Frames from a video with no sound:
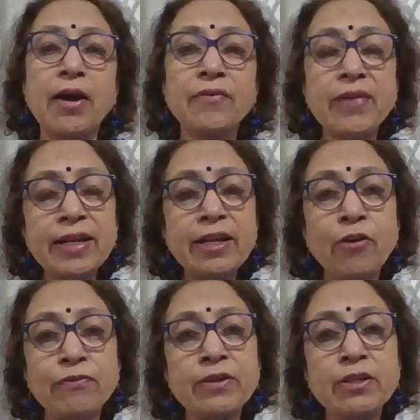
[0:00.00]
Very
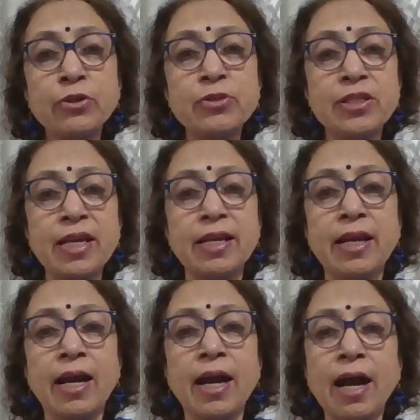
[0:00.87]
often you say,
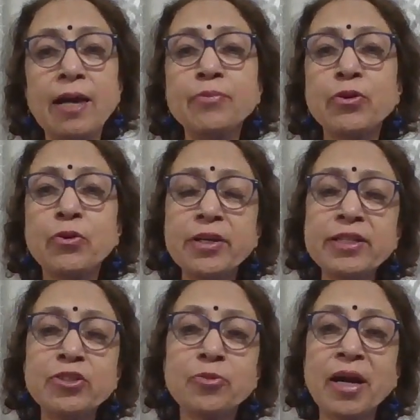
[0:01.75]
I'm
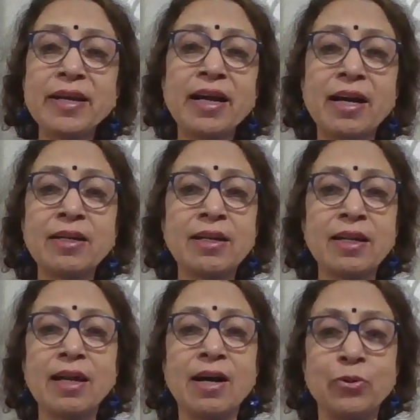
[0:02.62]
going to my
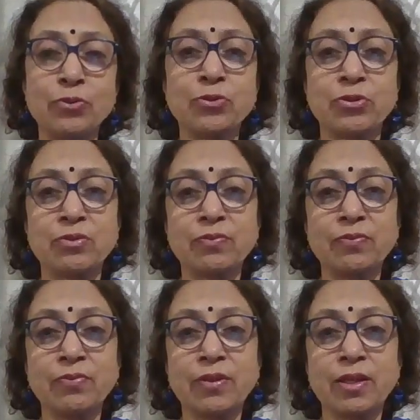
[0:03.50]
uncle's house.
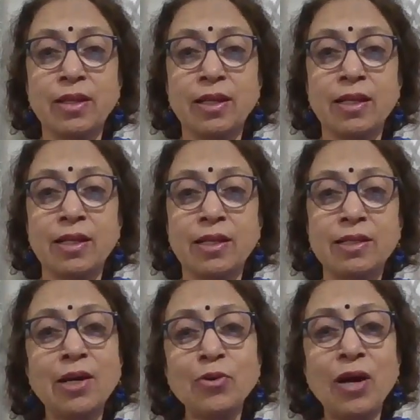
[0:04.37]

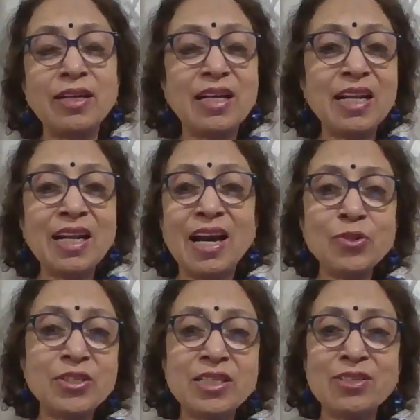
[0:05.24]
Now, uncle
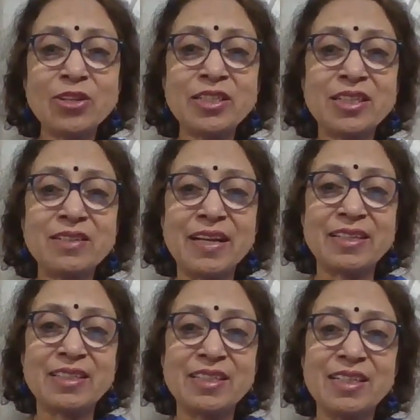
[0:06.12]
house is not
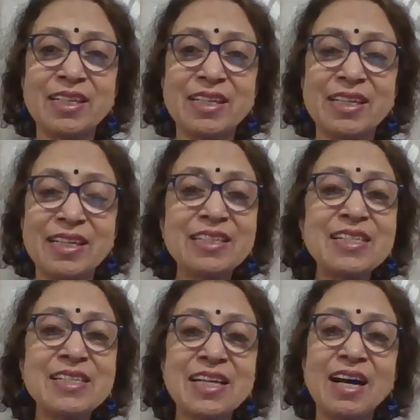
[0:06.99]
correct. It
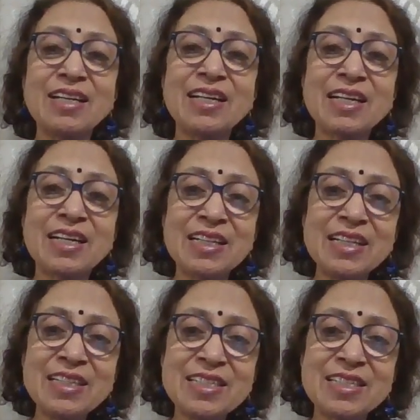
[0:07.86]
is
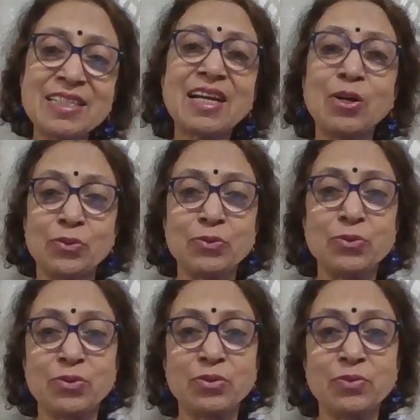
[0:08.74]
uncle's
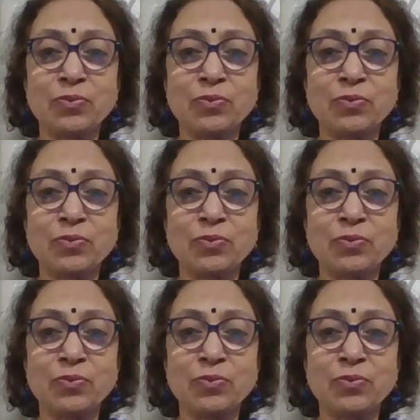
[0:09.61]
house.